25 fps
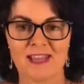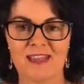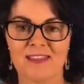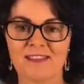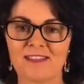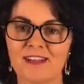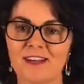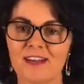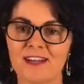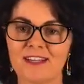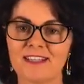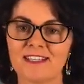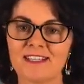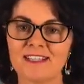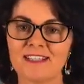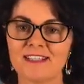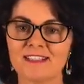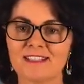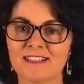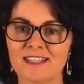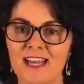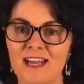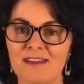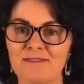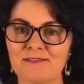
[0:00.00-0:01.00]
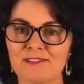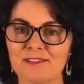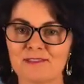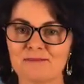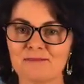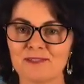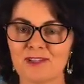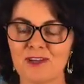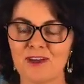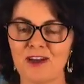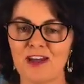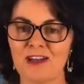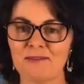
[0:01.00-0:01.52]
that I needed to have some
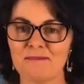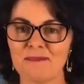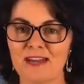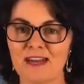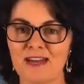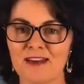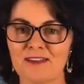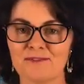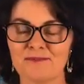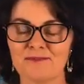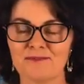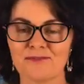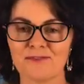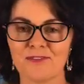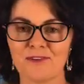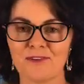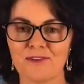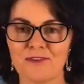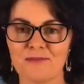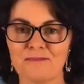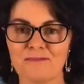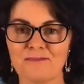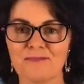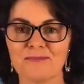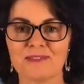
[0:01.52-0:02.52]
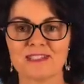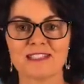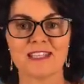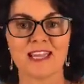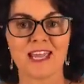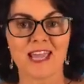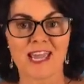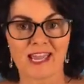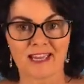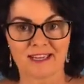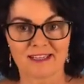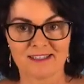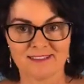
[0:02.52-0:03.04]
time out from
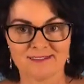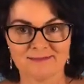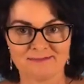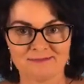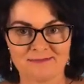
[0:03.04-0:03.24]
tech.